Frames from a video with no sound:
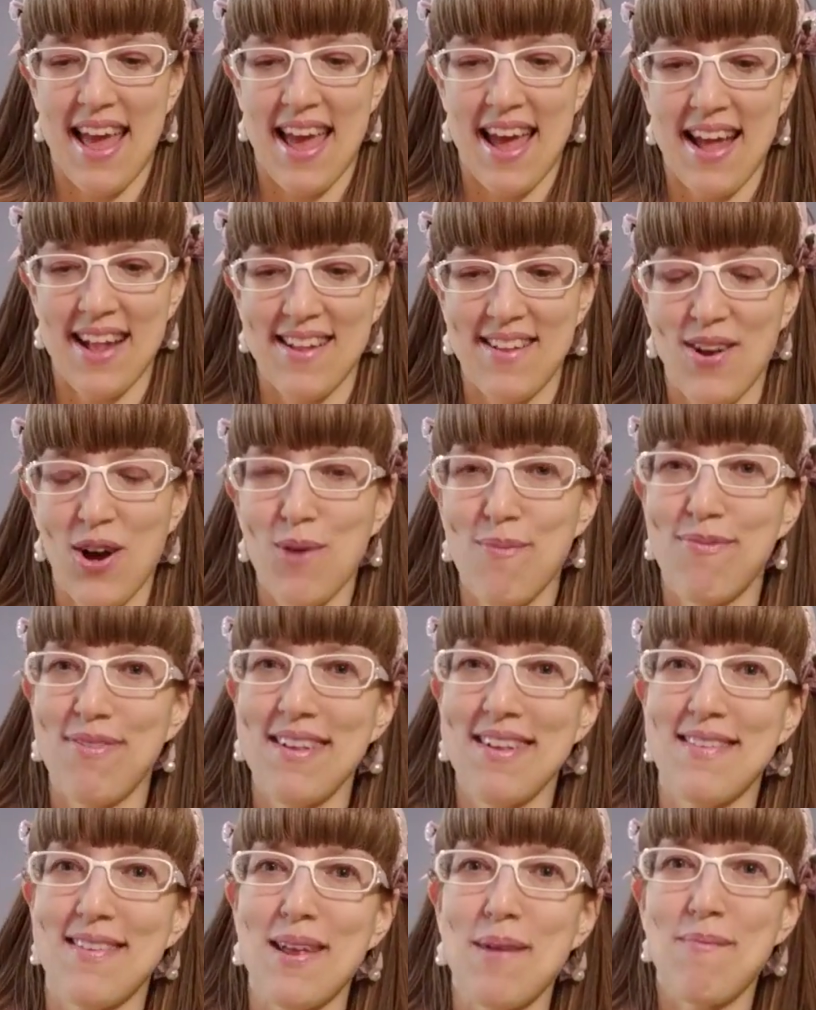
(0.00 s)
And
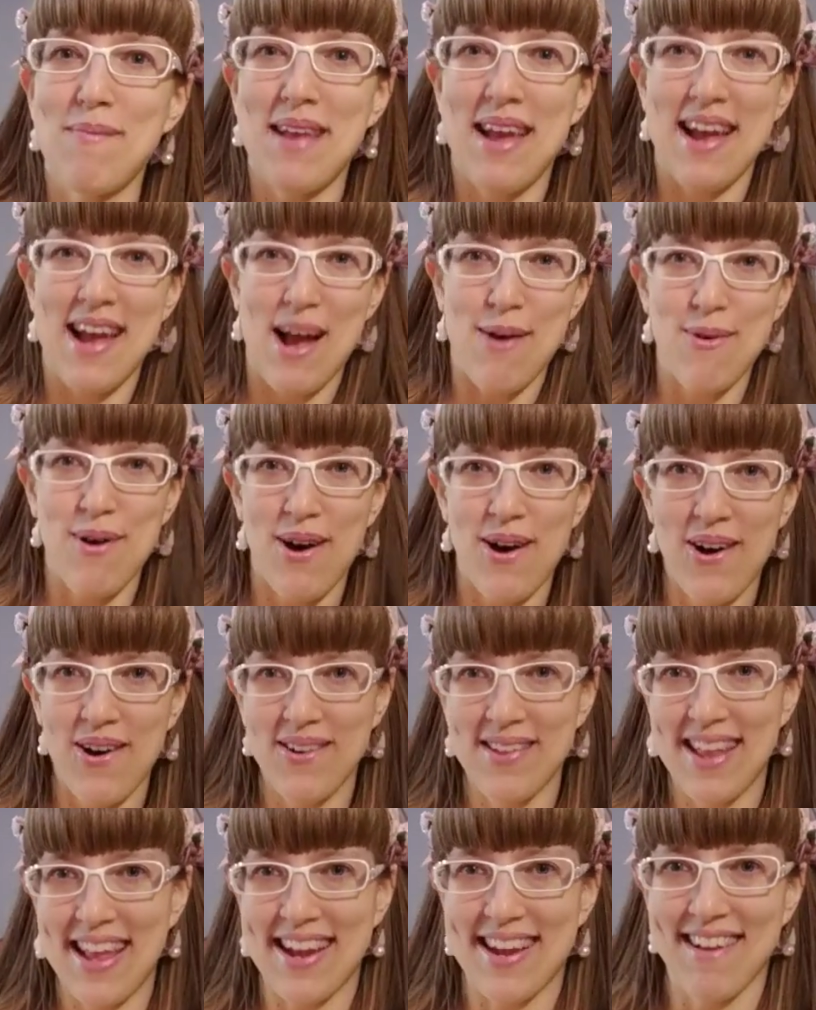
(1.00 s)
hopefully someday I will
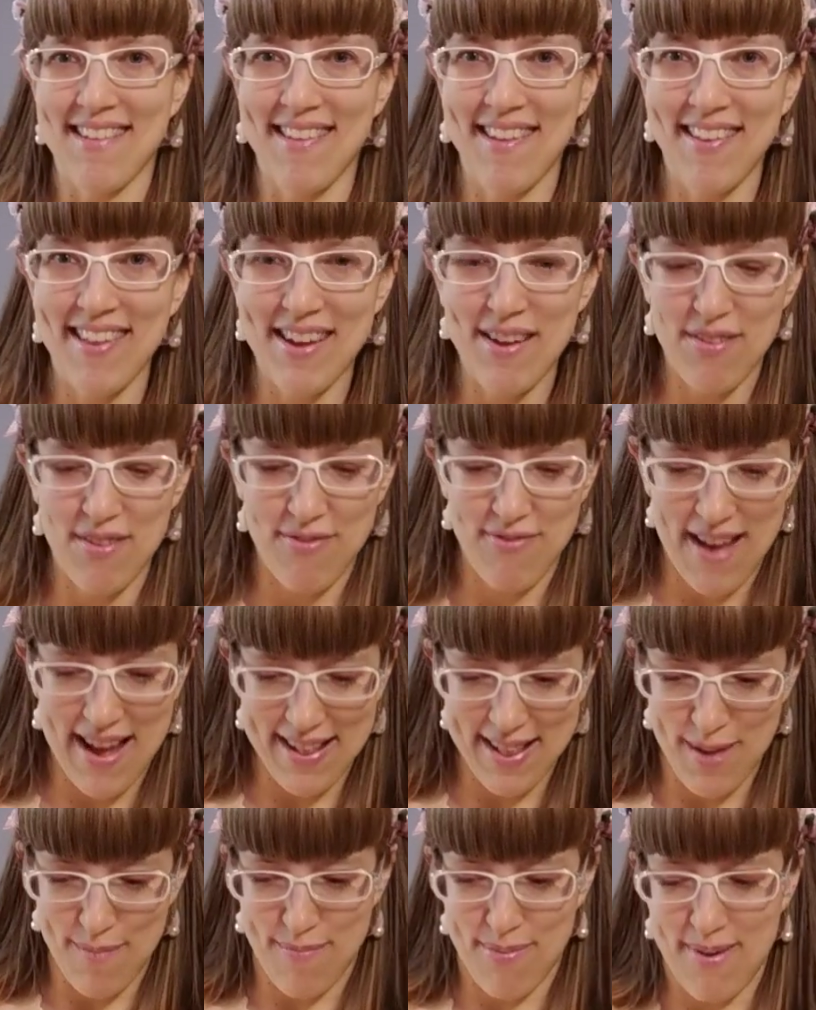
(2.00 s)
own like a Lily of the
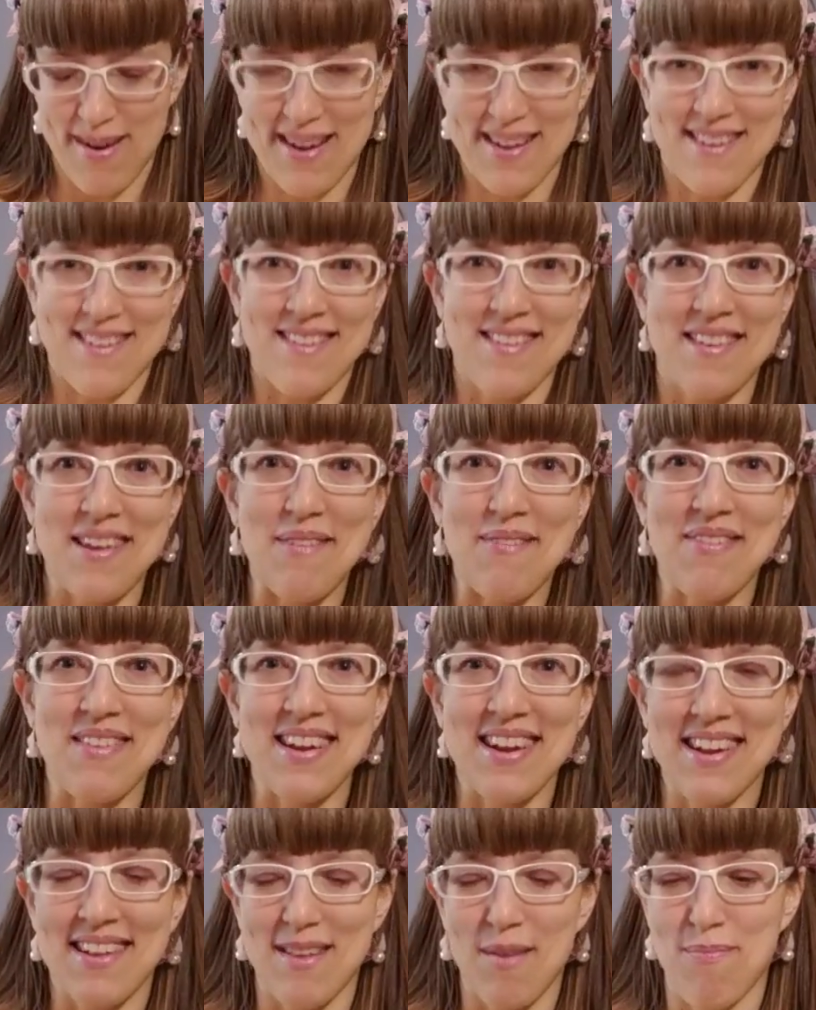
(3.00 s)
Valley print or
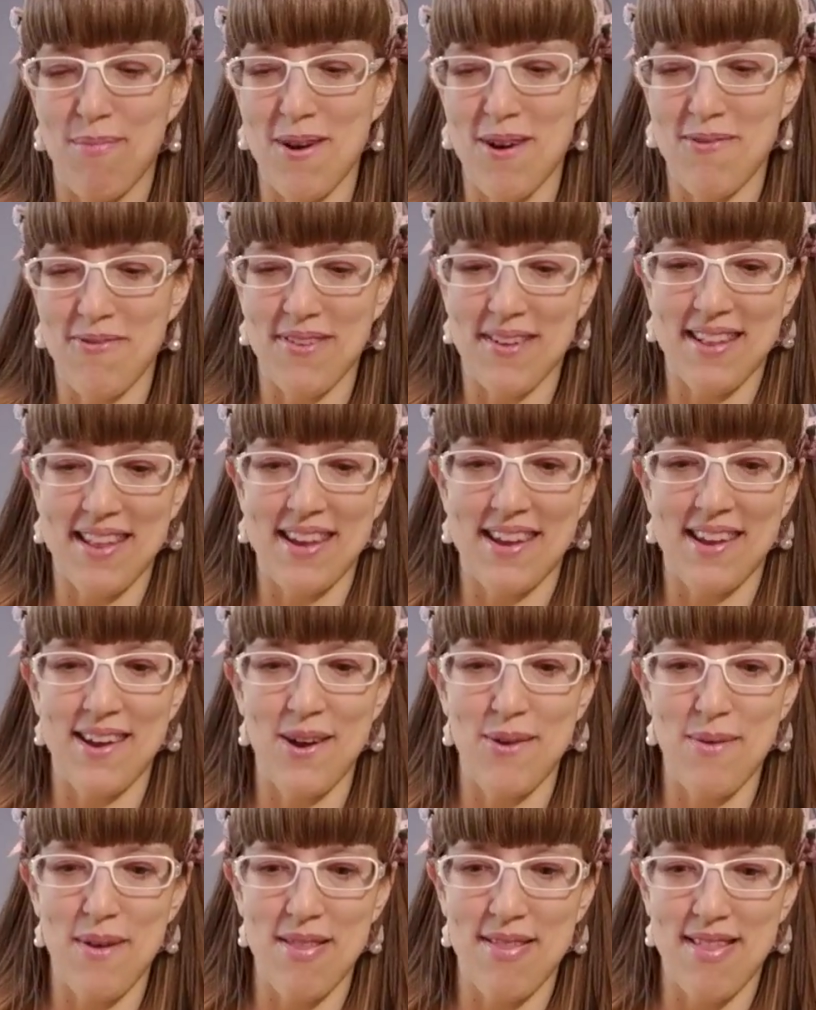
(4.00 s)
something to perfectly
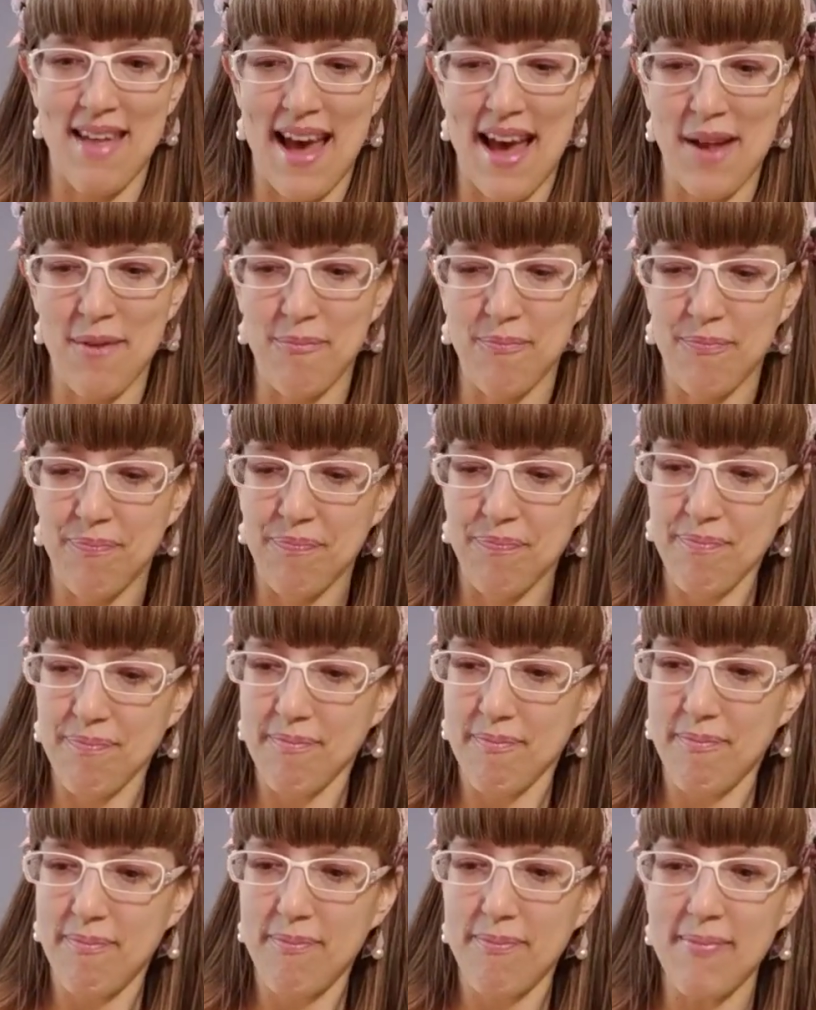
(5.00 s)
go with that.
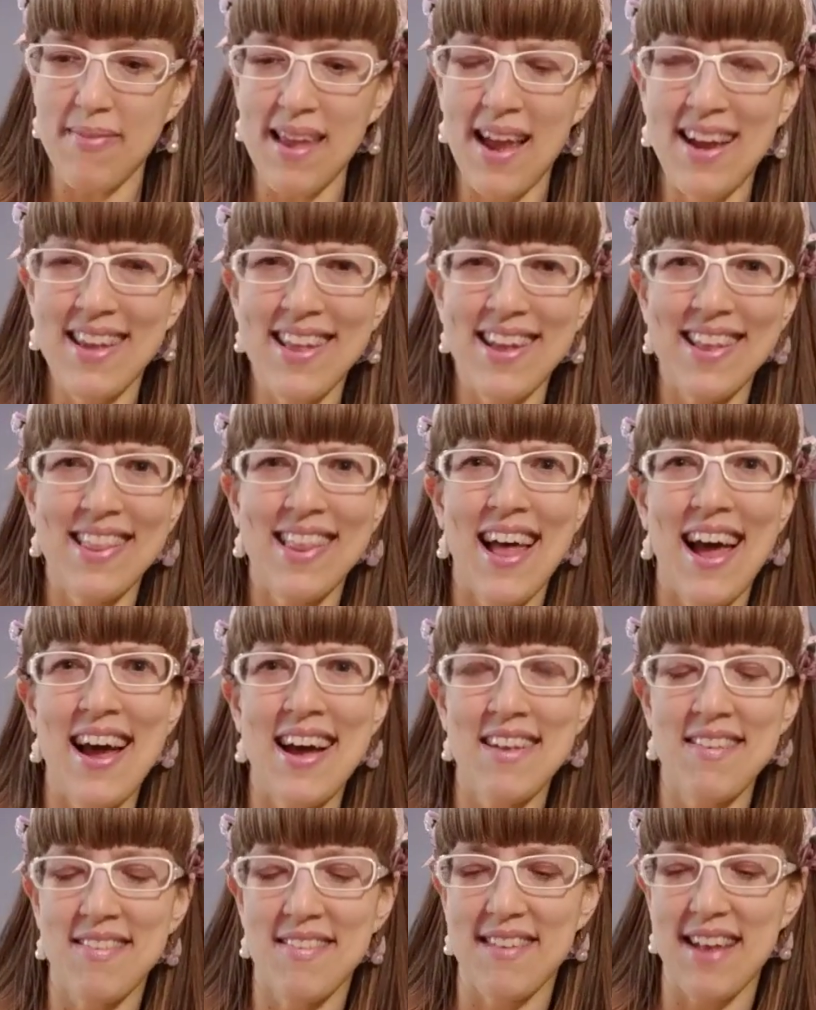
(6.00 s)
And then
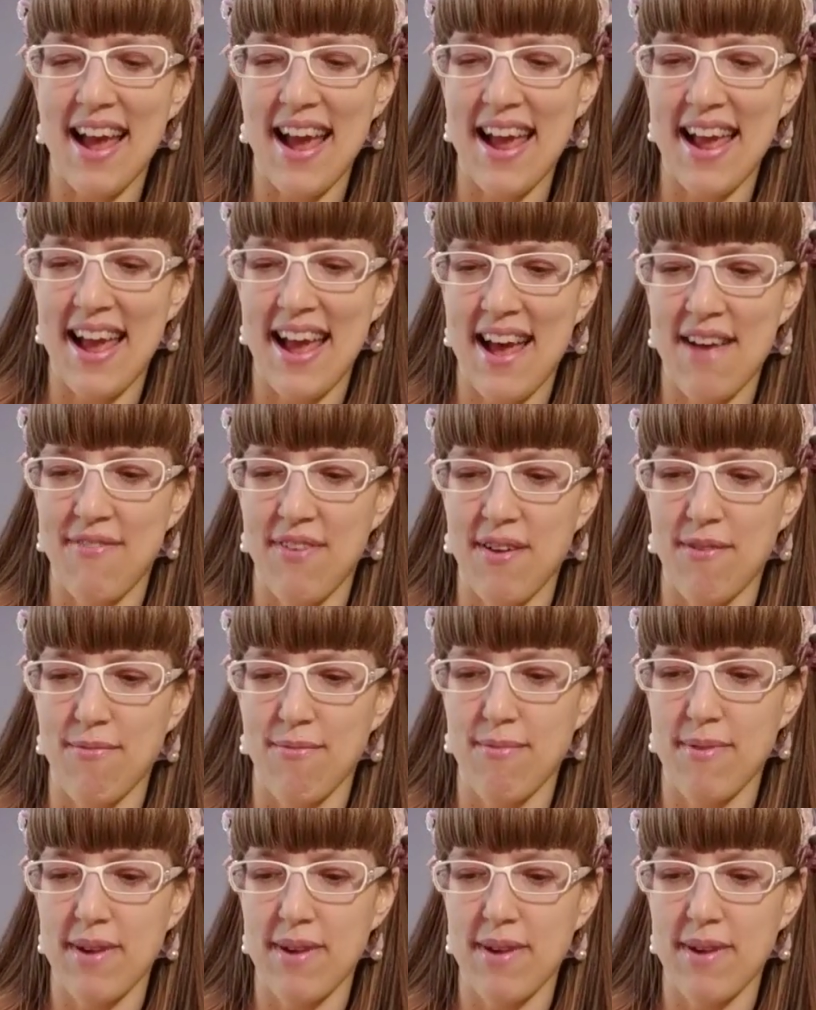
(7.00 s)
last, I have a